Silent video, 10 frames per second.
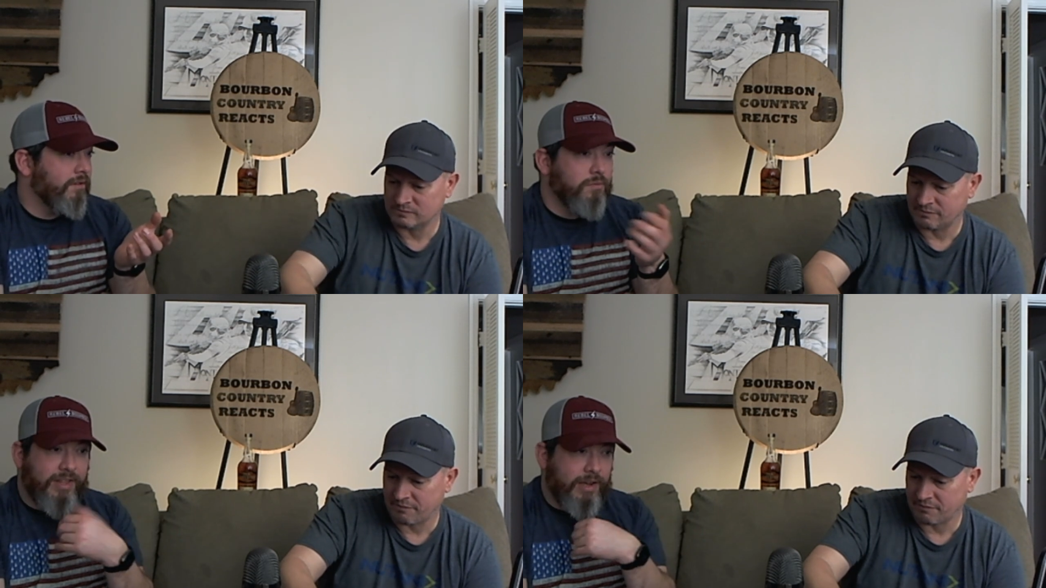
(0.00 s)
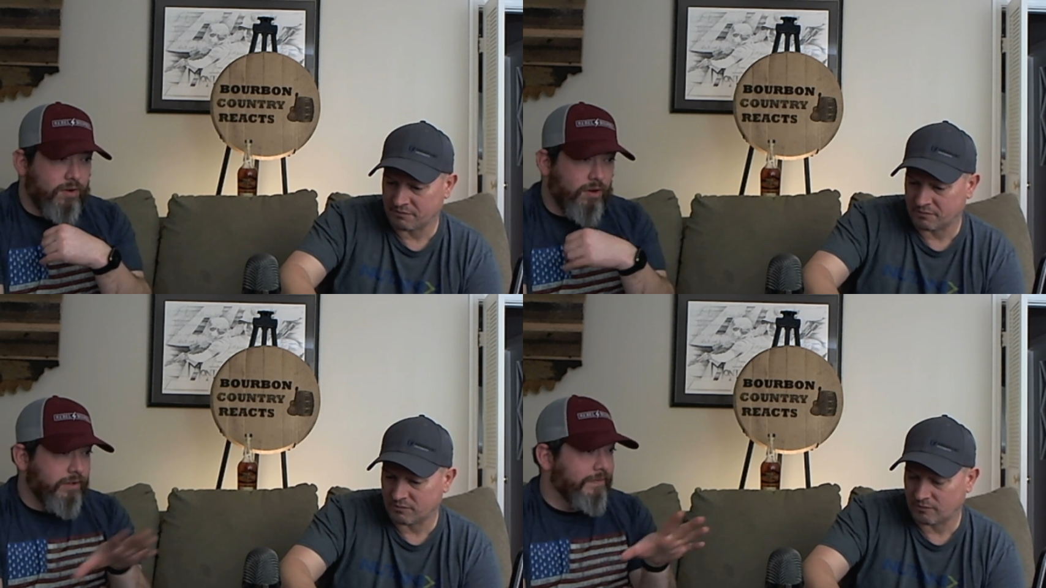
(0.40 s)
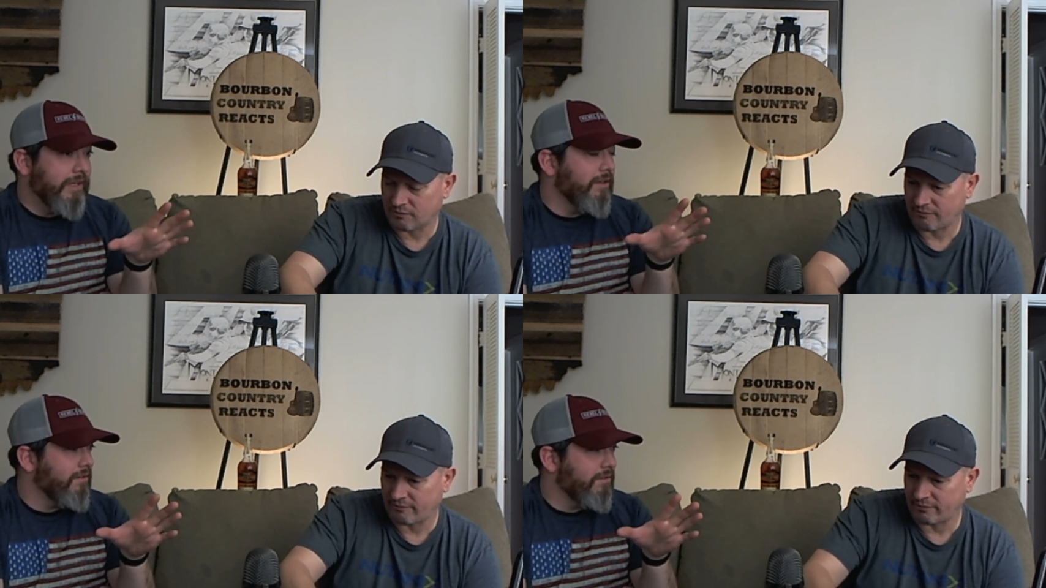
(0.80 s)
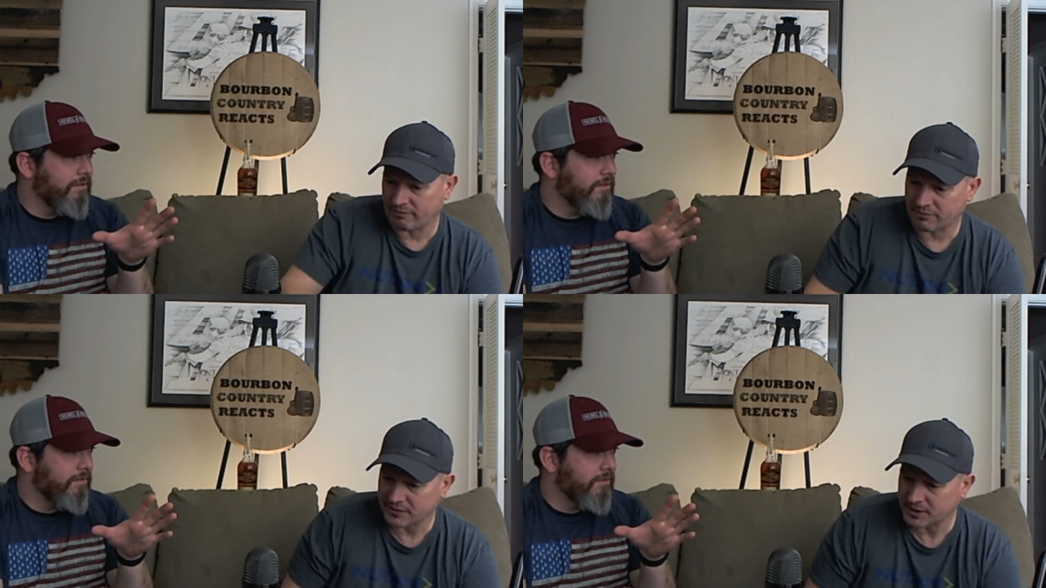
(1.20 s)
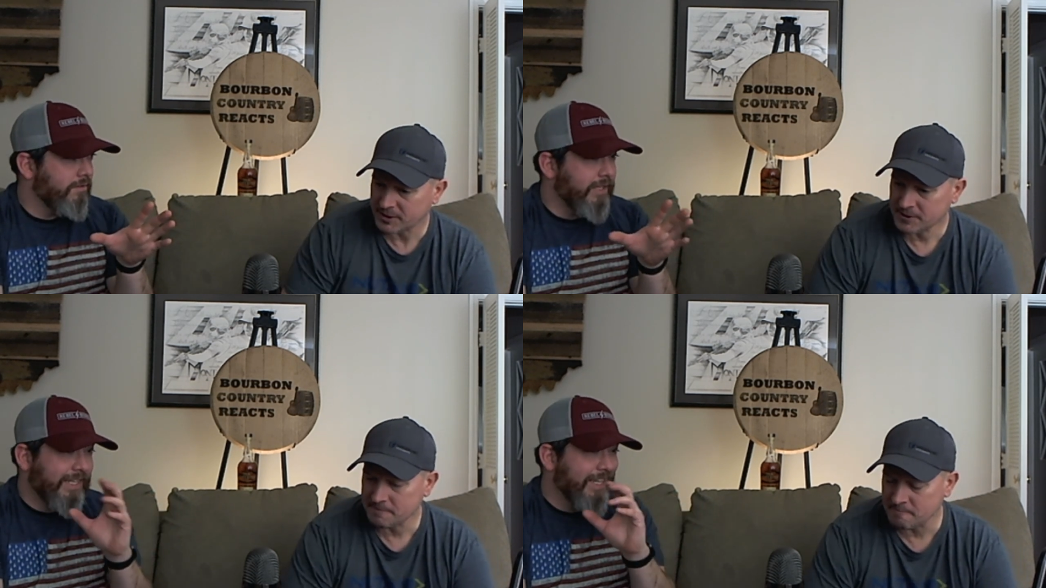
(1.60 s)
Speaker 1: without all of it.
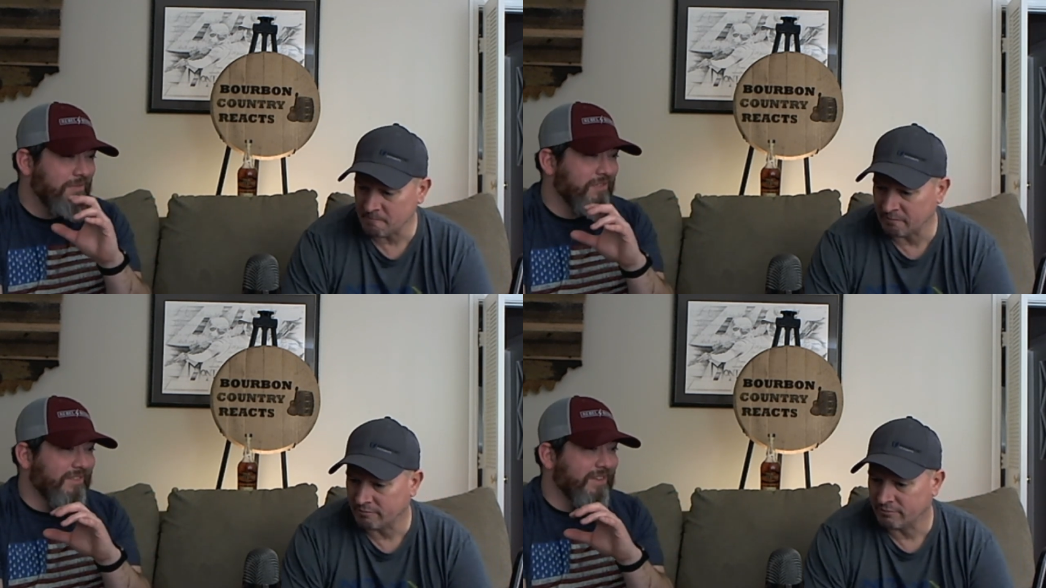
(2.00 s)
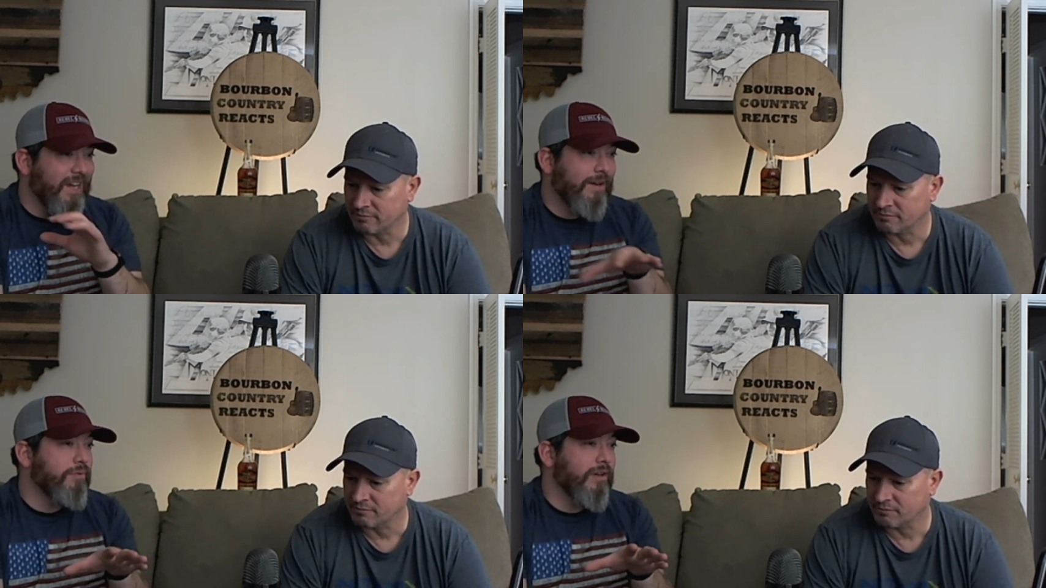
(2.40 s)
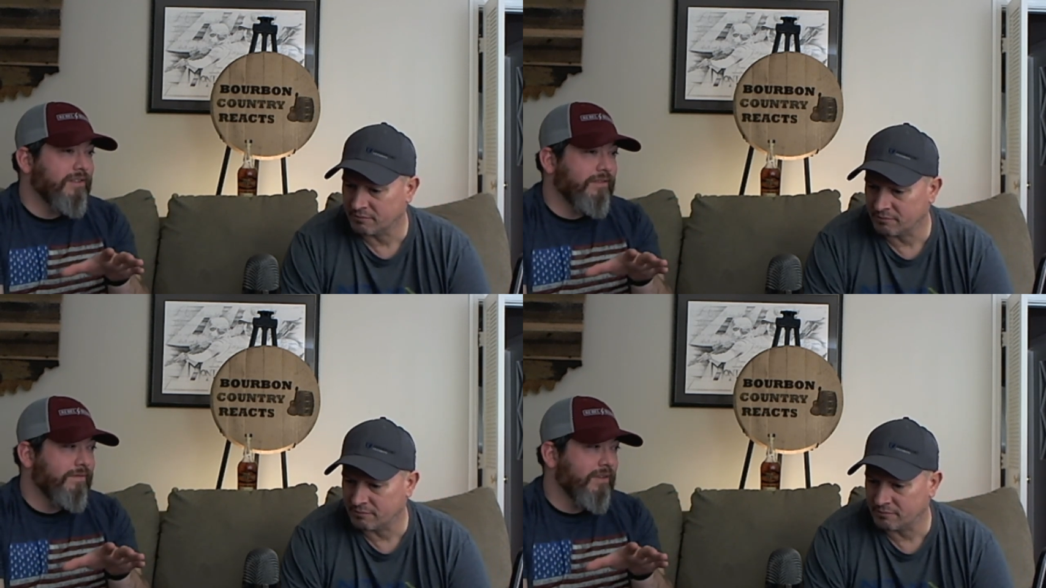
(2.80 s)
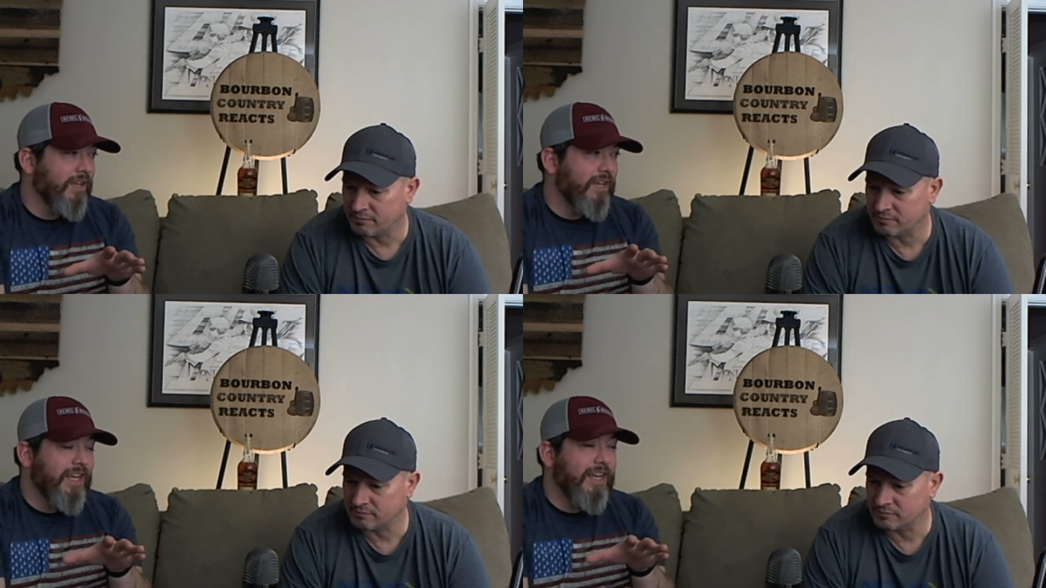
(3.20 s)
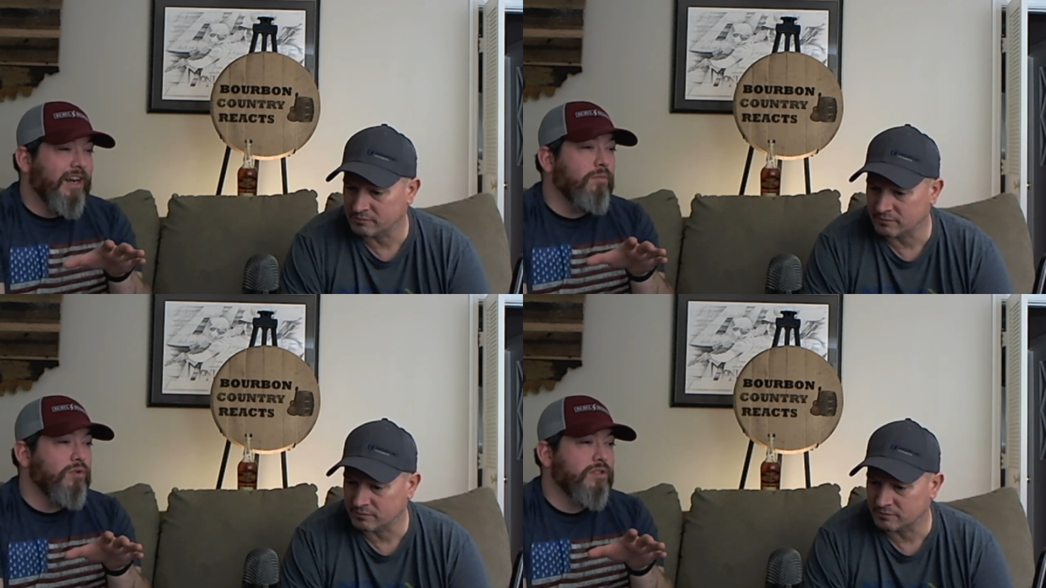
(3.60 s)
Like it was not impressive.
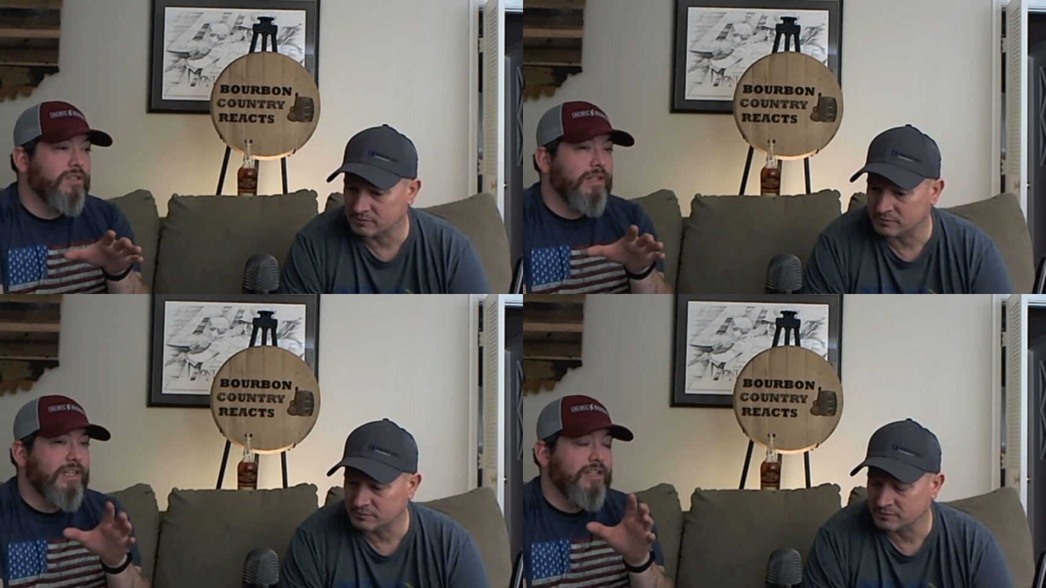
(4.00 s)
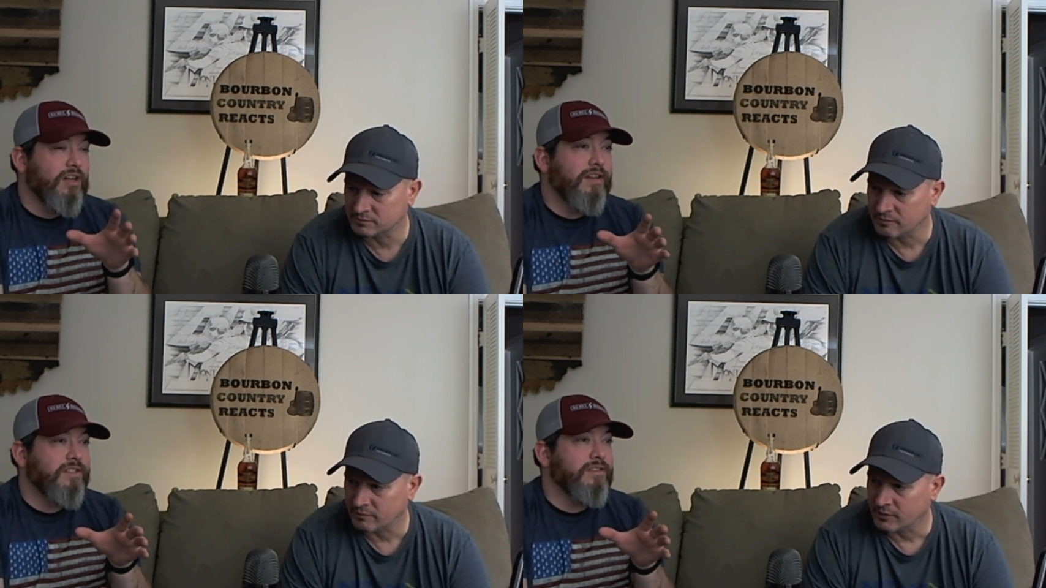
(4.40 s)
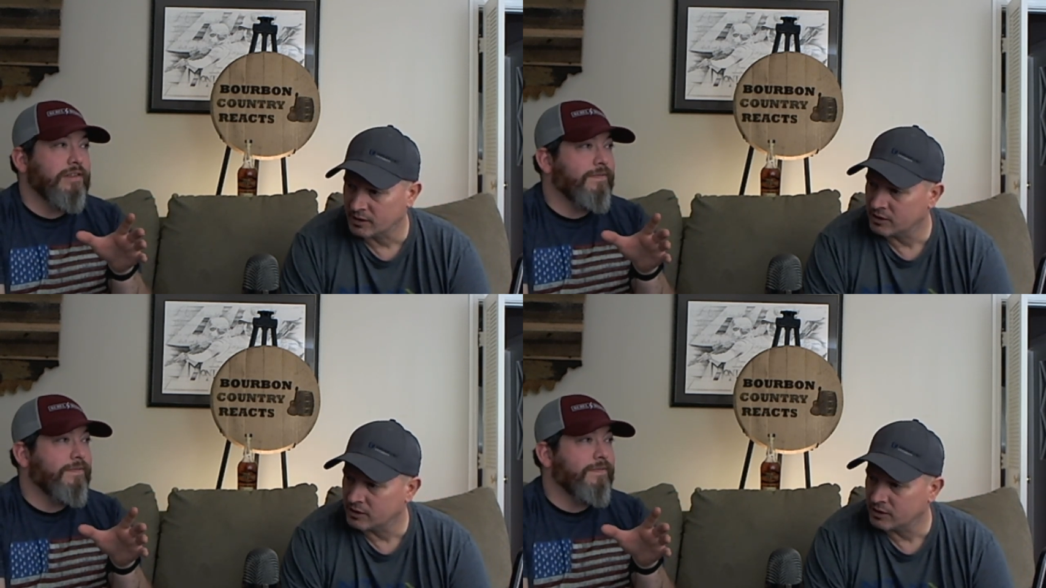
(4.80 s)
It almost, it honestly